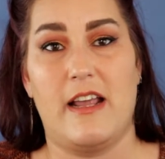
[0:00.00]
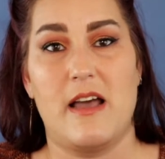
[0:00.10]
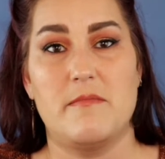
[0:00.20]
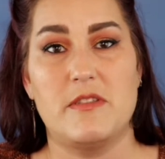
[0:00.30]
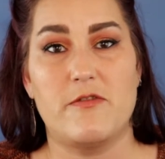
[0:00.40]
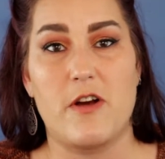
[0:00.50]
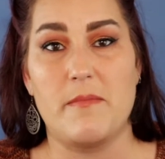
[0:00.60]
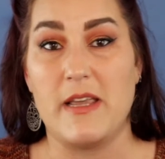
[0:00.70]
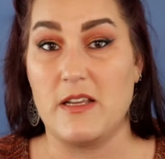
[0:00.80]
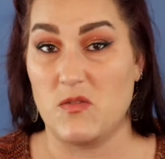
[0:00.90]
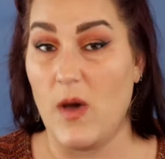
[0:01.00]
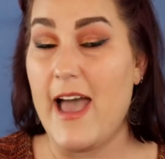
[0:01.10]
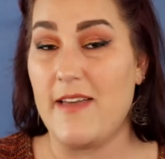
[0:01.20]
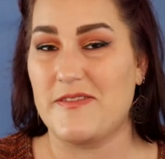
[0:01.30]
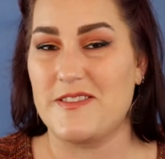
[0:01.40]
comes from his
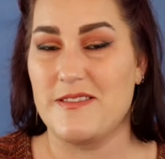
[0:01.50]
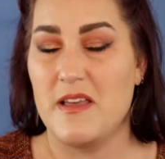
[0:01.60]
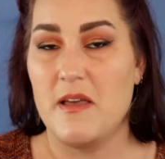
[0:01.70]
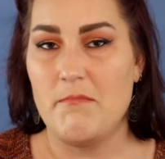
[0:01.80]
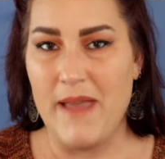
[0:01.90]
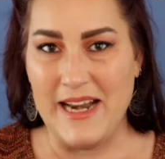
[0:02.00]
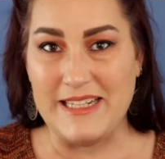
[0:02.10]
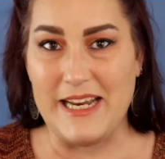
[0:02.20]
wife's maiden